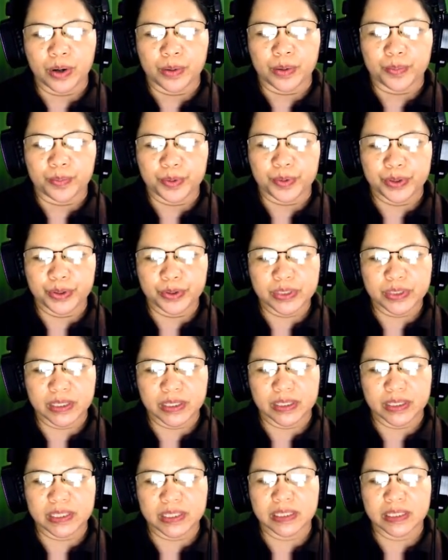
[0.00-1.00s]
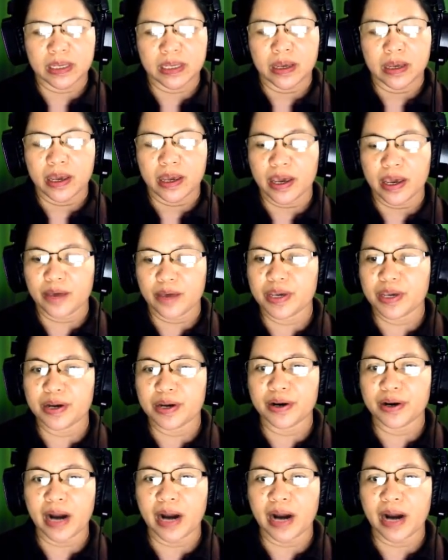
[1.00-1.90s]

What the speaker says: produces heavier